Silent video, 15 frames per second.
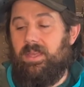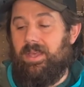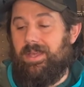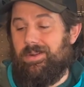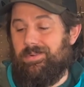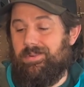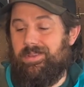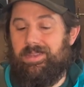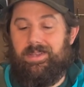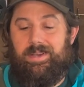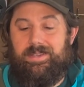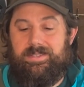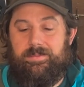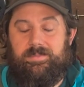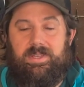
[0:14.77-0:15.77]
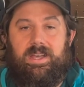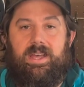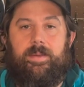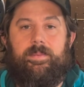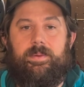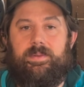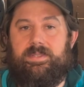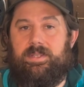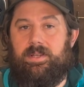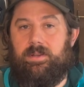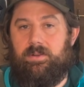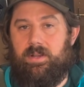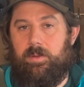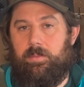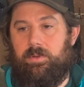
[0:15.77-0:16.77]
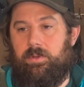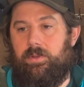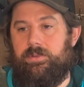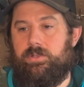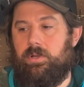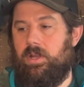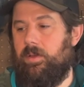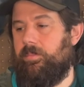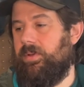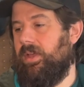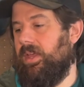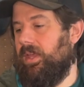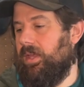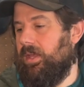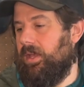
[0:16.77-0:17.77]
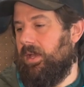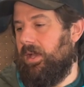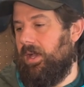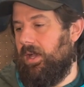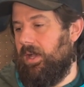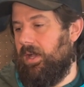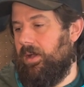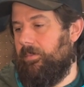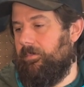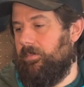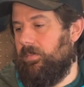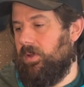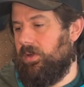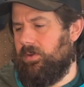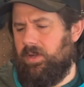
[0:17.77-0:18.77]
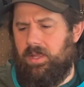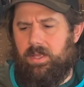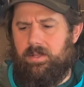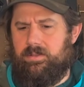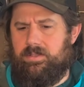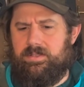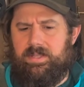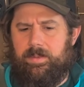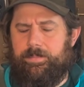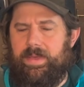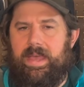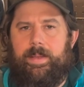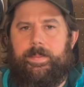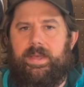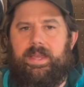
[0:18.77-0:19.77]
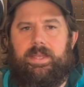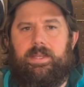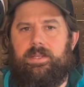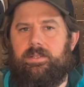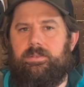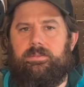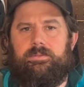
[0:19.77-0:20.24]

Had a really awesome time. It was an incredible trip, a great just like backpacking